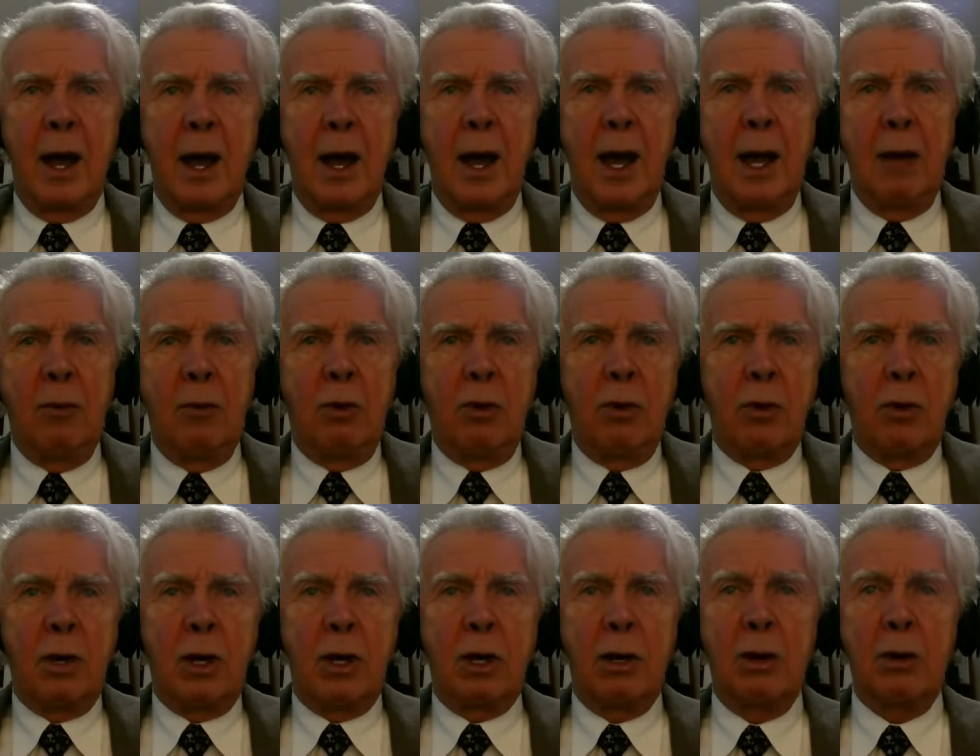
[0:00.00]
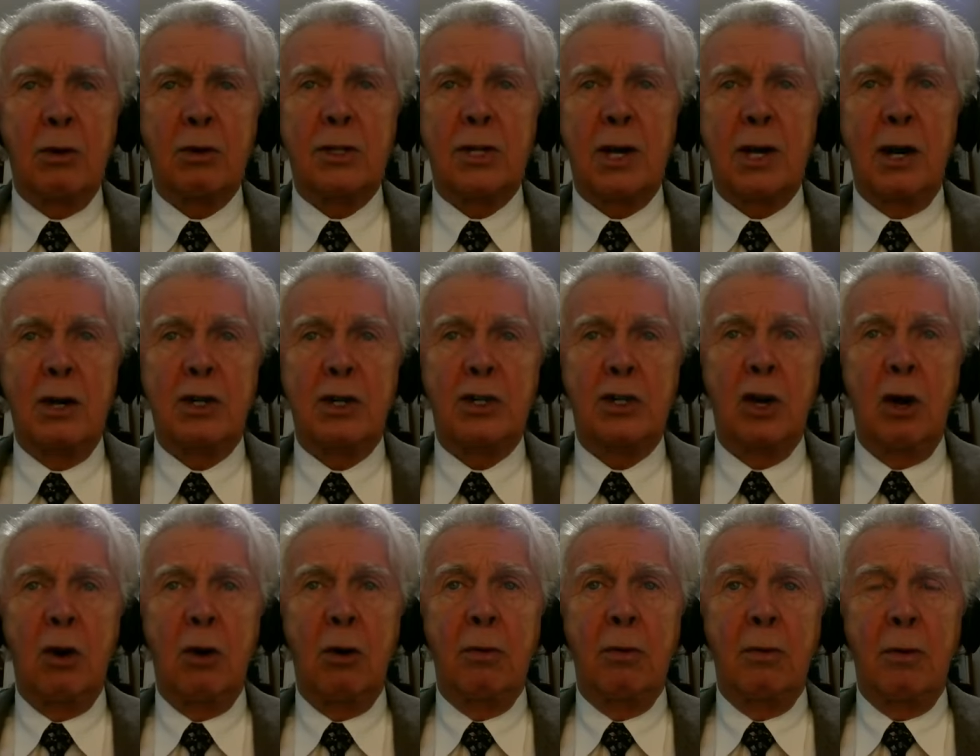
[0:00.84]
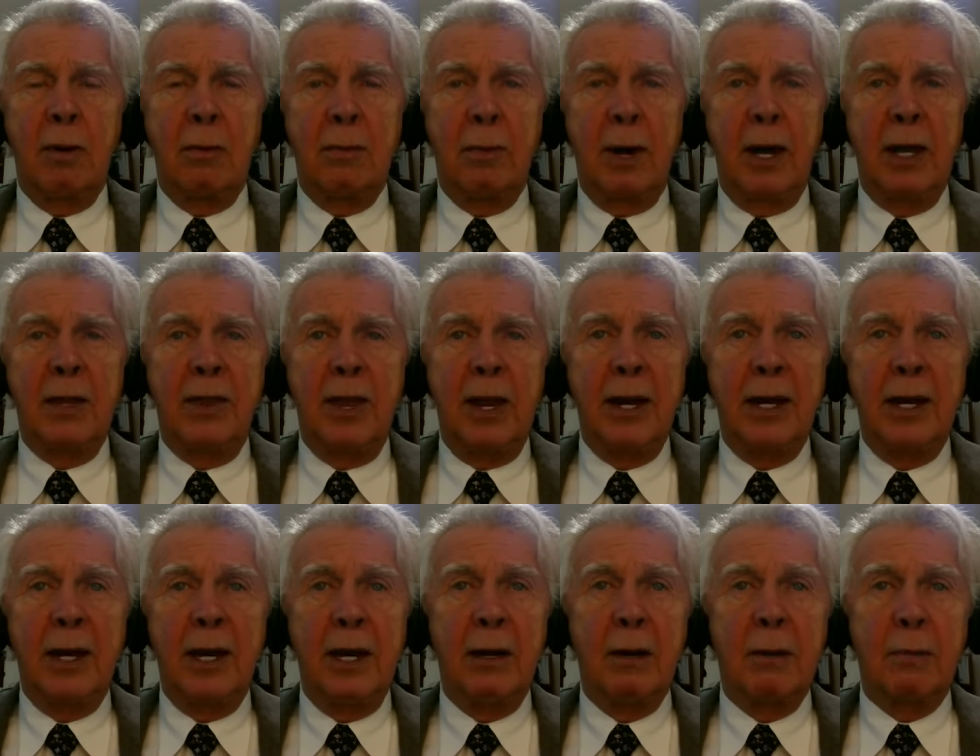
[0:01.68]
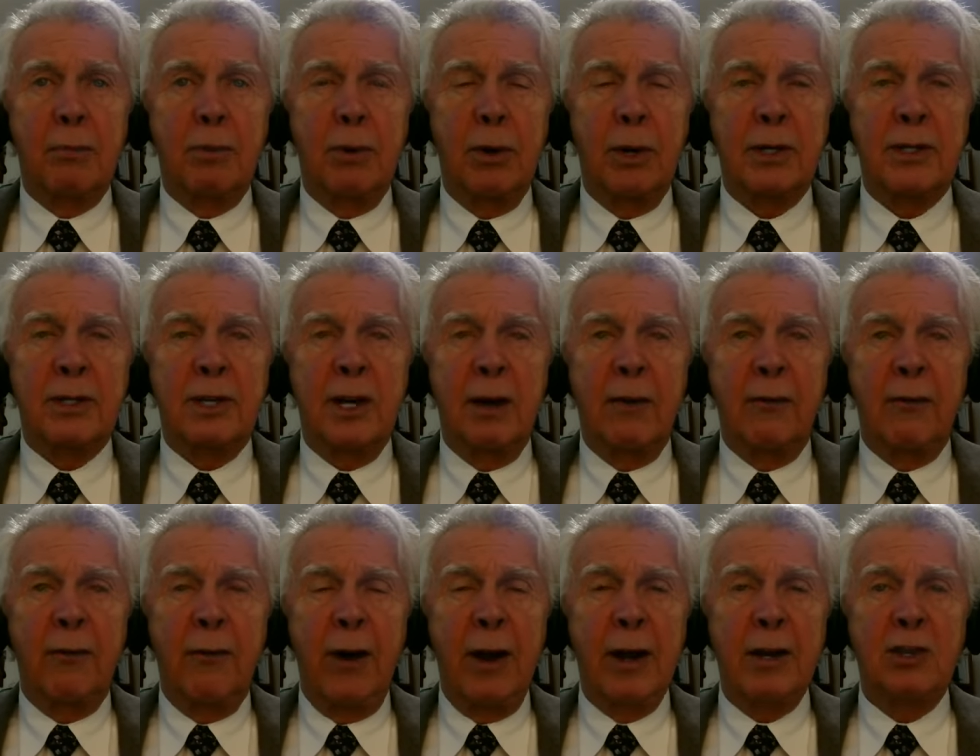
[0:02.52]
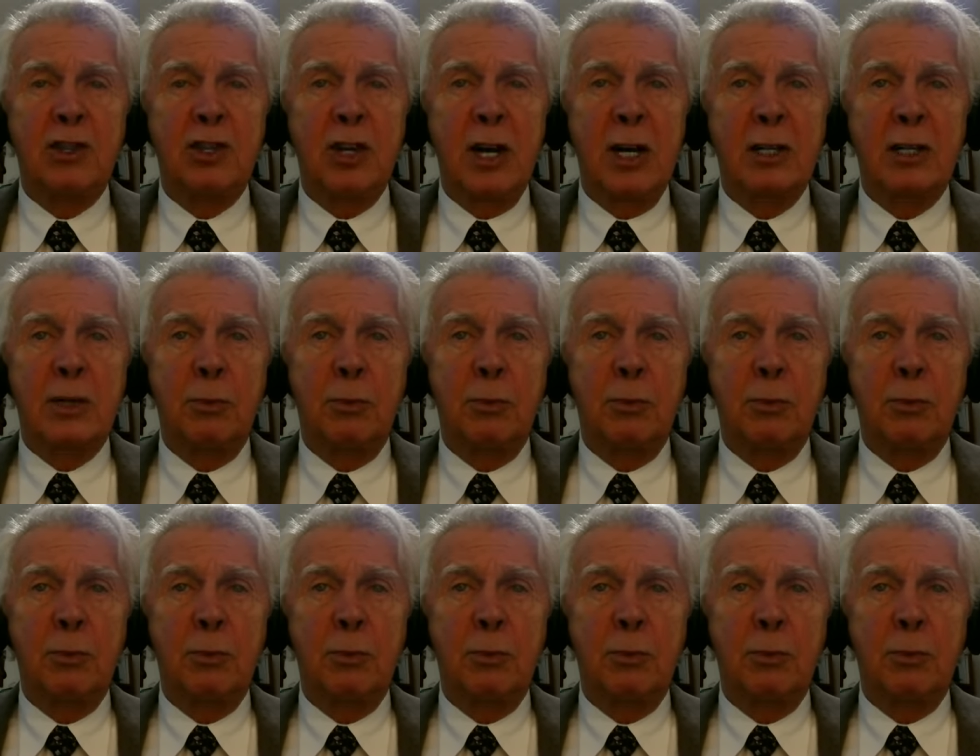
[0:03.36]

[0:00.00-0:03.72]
I will close our show by thanking President Frank J.